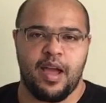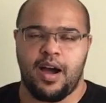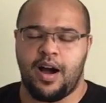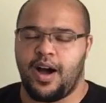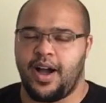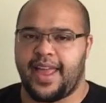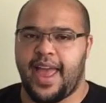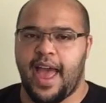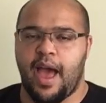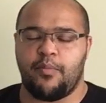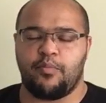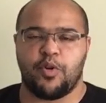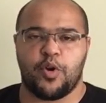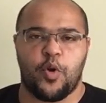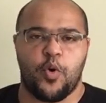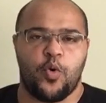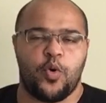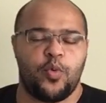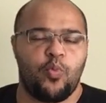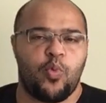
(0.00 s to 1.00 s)
Hi
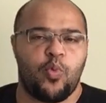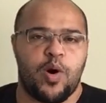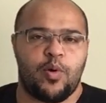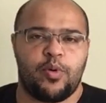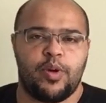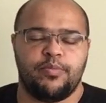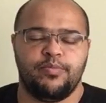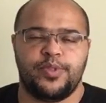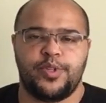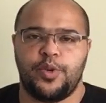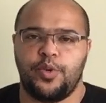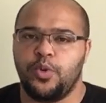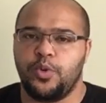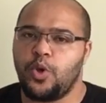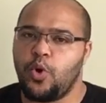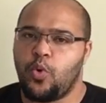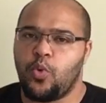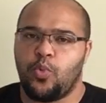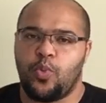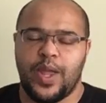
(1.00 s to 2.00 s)
Capricorn, welcome to
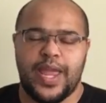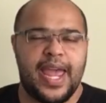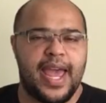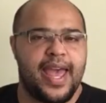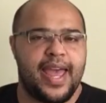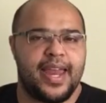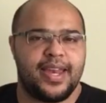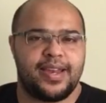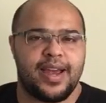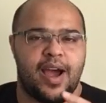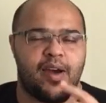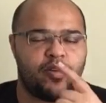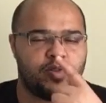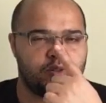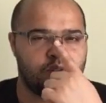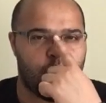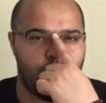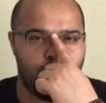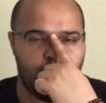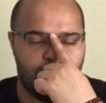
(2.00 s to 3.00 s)
your week ahead
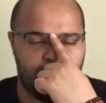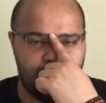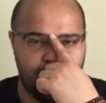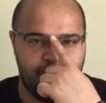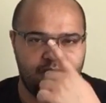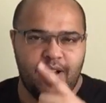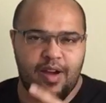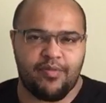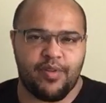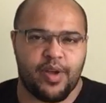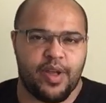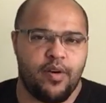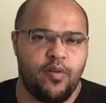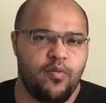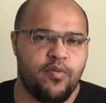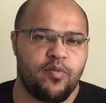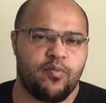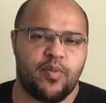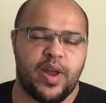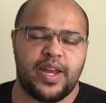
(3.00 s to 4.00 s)
horoscope with me, Raphael,
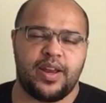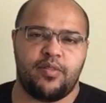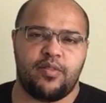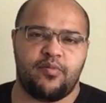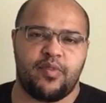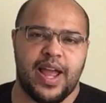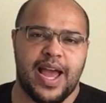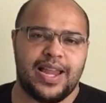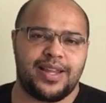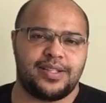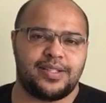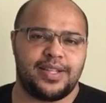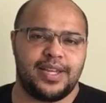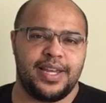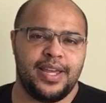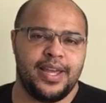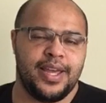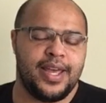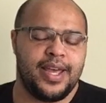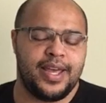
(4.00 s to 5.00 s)
from Radiant
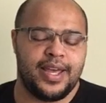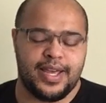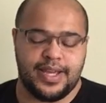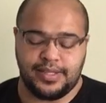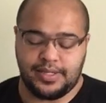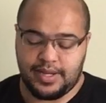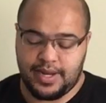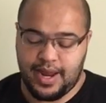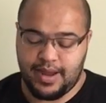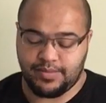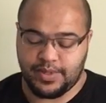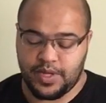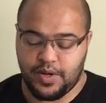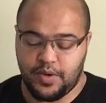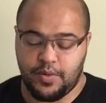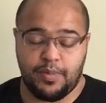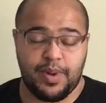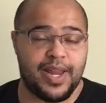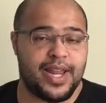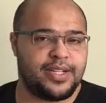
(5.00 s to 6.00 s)
Reality. It's an
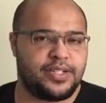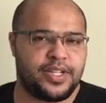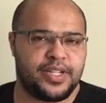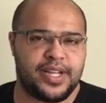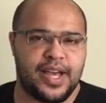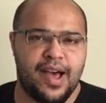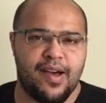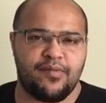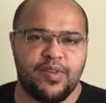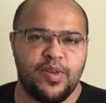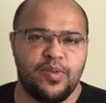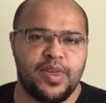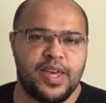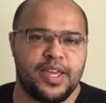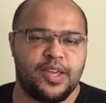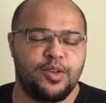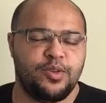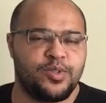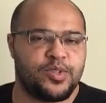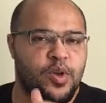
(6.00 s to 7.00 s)
absolute pleasure to have you.
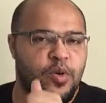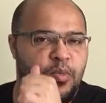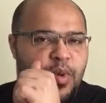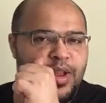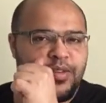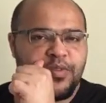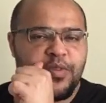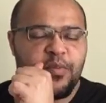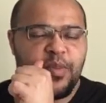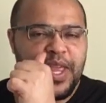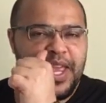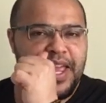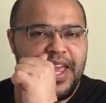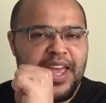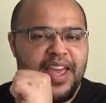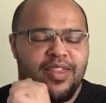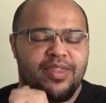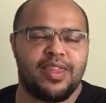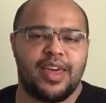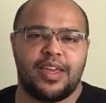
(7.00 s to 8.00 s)
Thank you so much for being
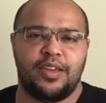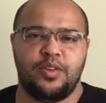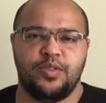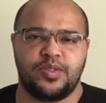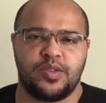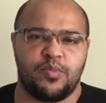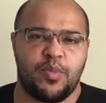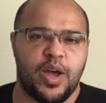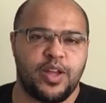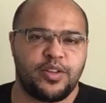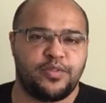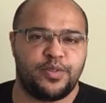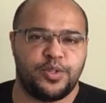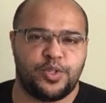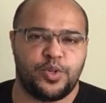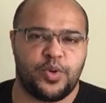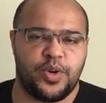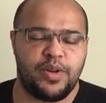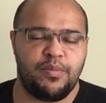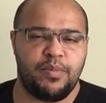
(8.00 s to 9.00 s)
here. Thank you so much for
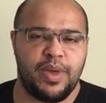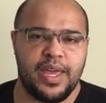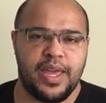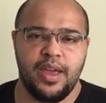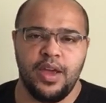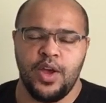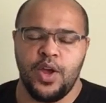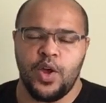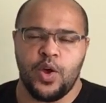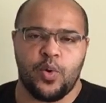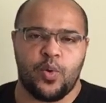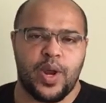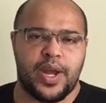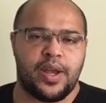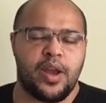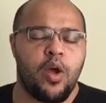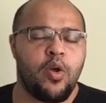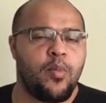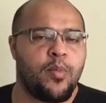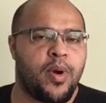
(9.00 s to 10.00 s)
joining me. Quick
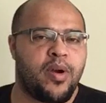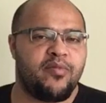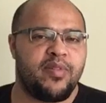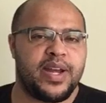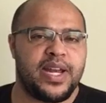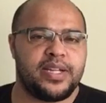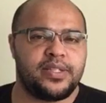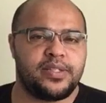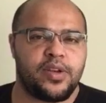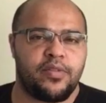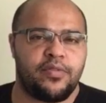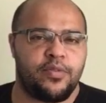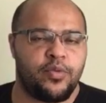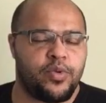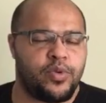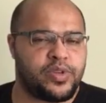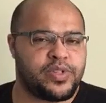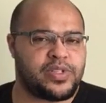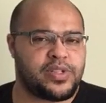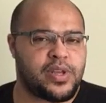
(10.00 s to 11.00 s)
note, my readings are for
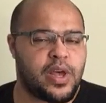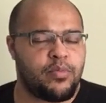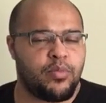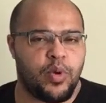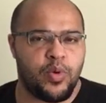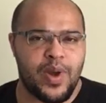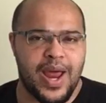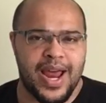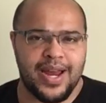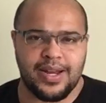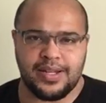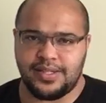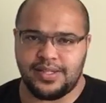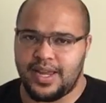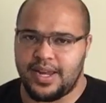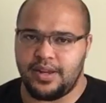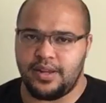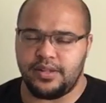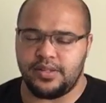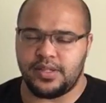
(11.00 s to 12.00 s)
your sun, moon and
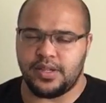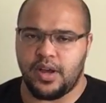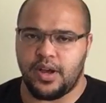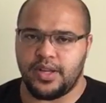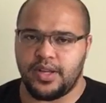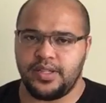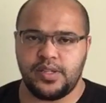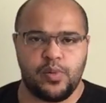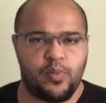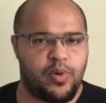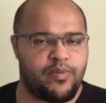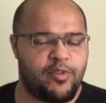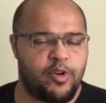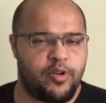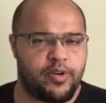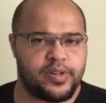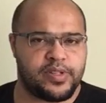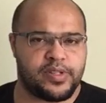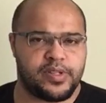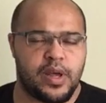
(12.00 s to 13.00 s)
ascendant sign. So whether
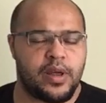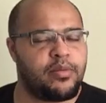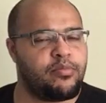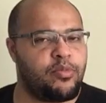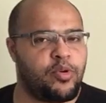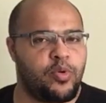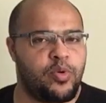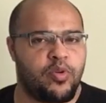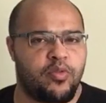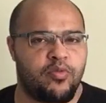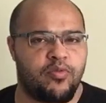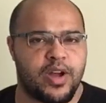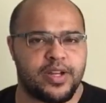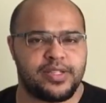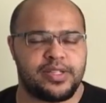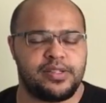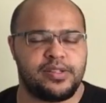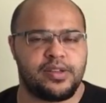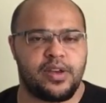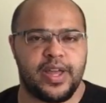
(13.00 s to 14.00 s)
you're a sun, moon or
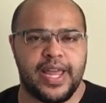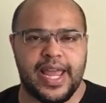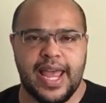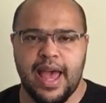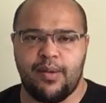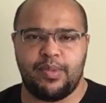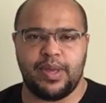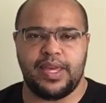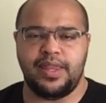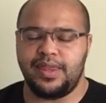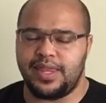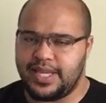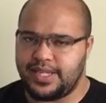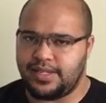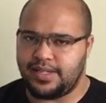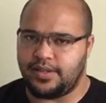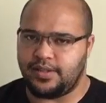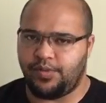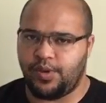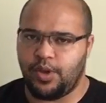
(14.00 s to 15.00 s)
rising sign Cappy,
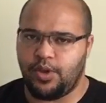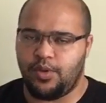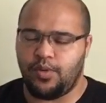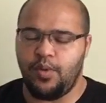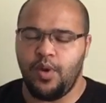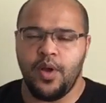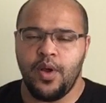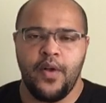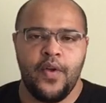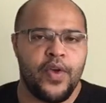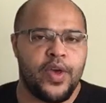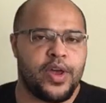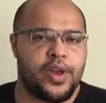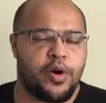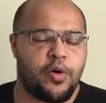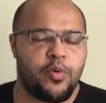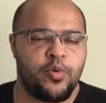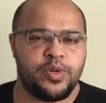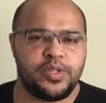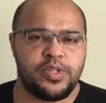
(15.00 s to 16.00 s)
this is for you. And I
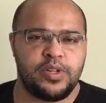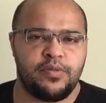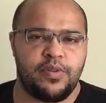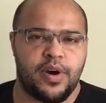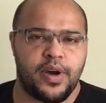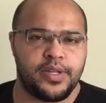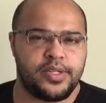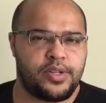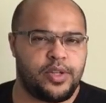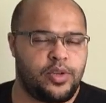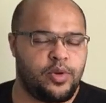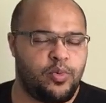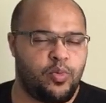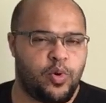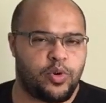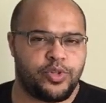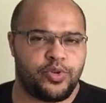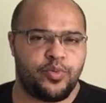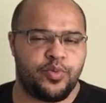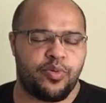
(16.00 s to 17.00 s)
always advise that you
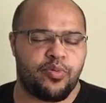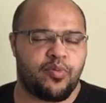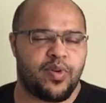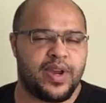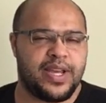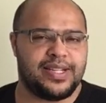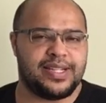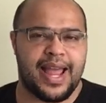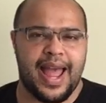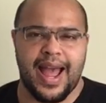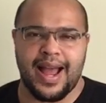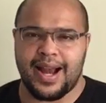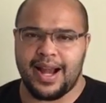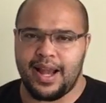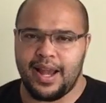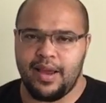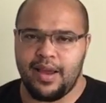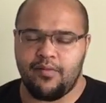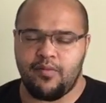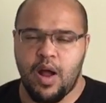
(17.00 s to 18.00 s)
watch all three to get a
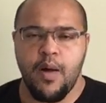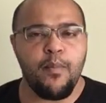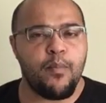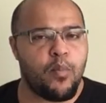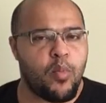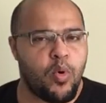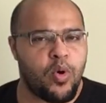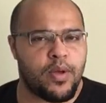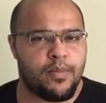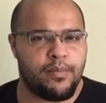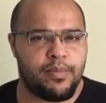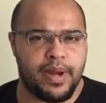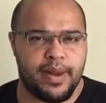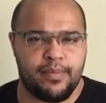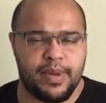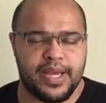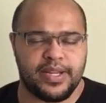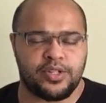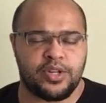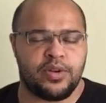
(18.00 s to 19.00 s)
clearer, more complete
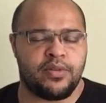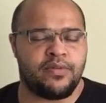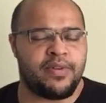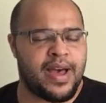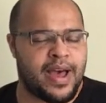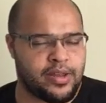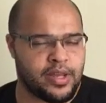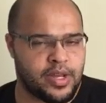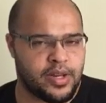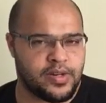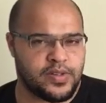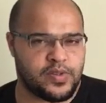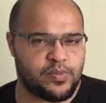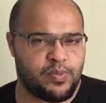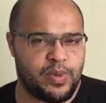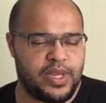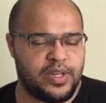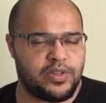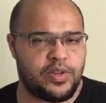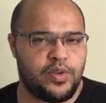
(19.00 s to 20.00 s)
picture of how they're going to
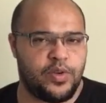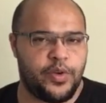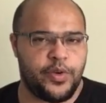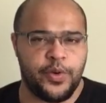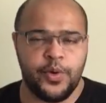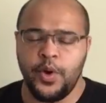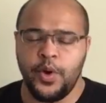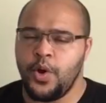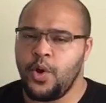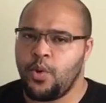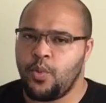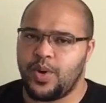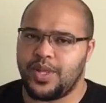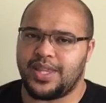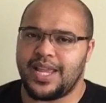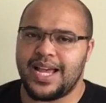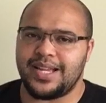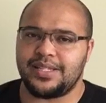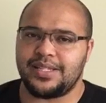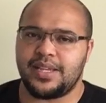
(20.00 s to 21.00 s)
speak to you.
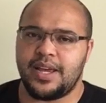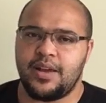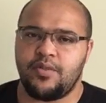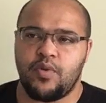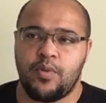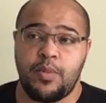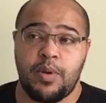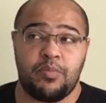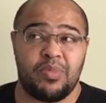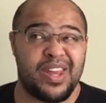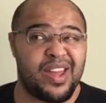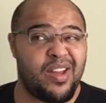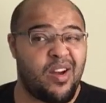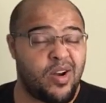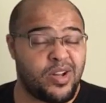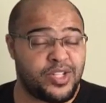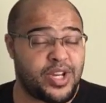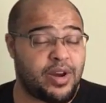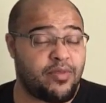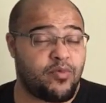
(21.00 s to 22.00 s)
With that said, remember they
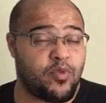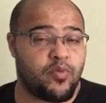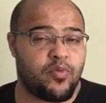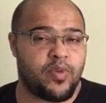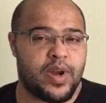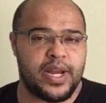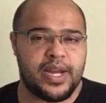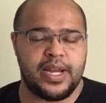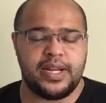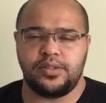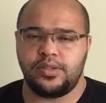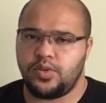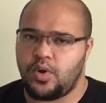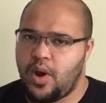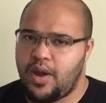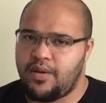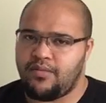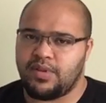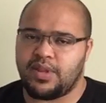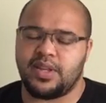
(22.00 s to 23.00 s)
are general readings.
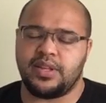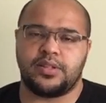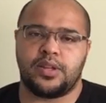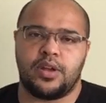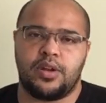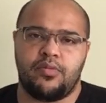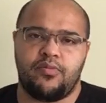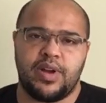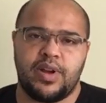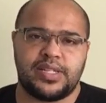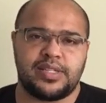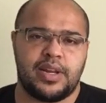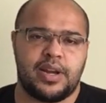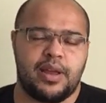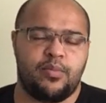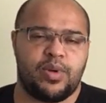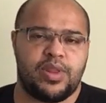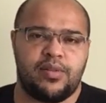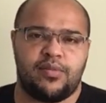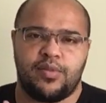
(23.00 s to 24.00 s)
Not everything's going to
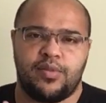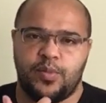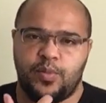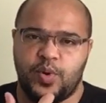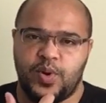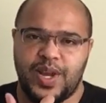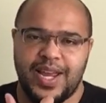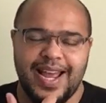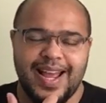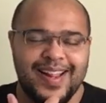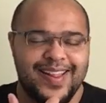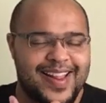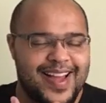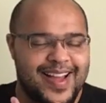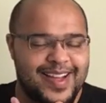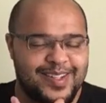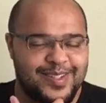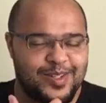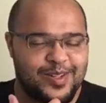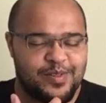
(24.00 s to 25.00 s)
resonate with everybody and
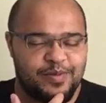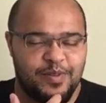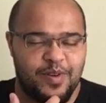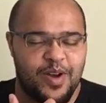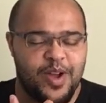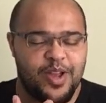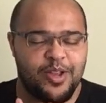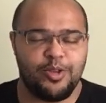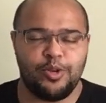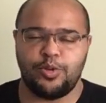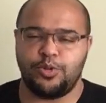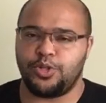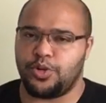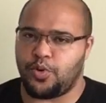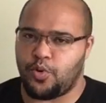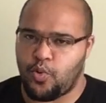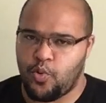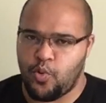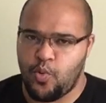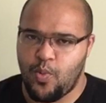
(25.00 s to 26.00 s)
that is just fine. You should
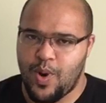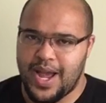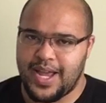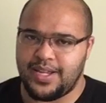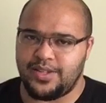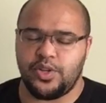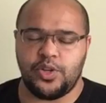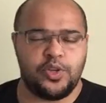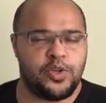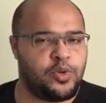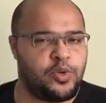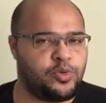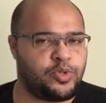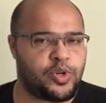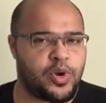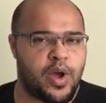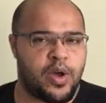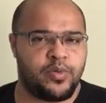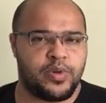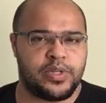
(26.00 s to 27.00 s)
always use
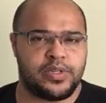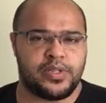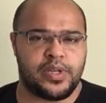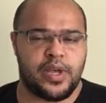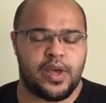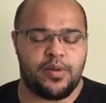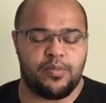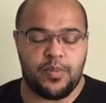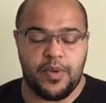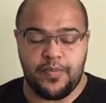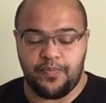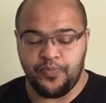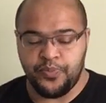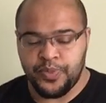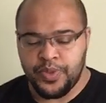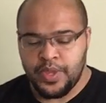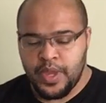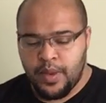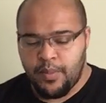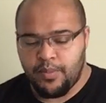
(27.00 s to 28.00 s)
your own discernment.
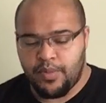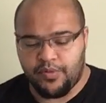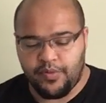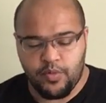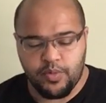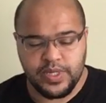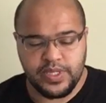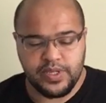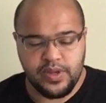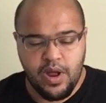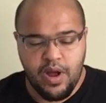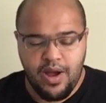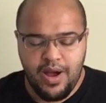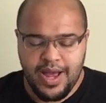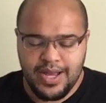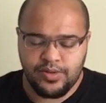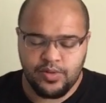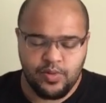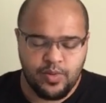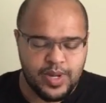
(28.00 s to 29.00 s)
Before we start,
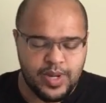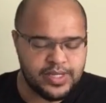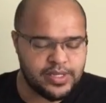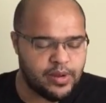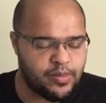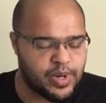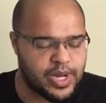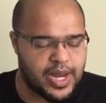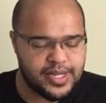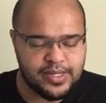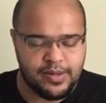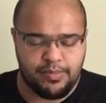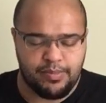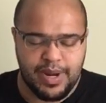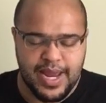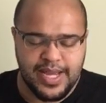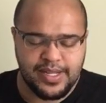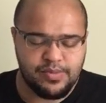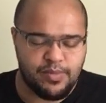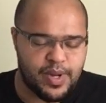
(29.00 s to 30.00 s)
as always, I would like to
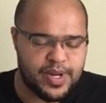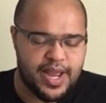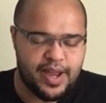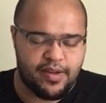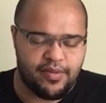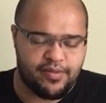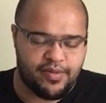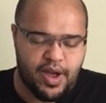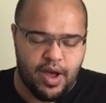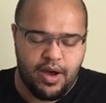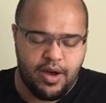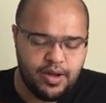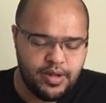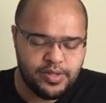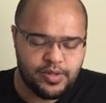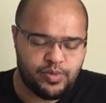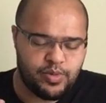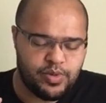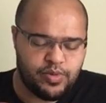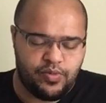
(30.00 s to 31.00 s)
bless my deck of
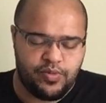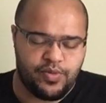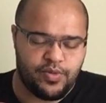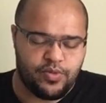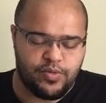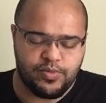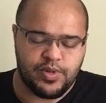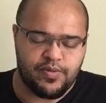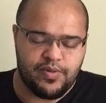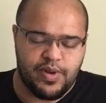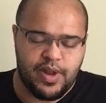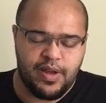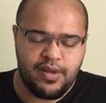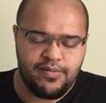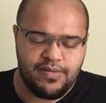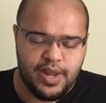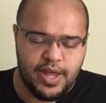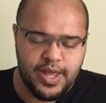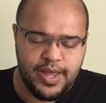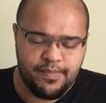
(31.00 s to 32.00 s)
cards with all forms of
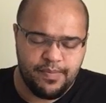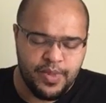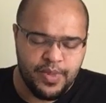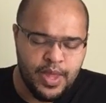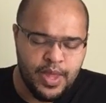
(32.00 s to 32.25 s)
love, light,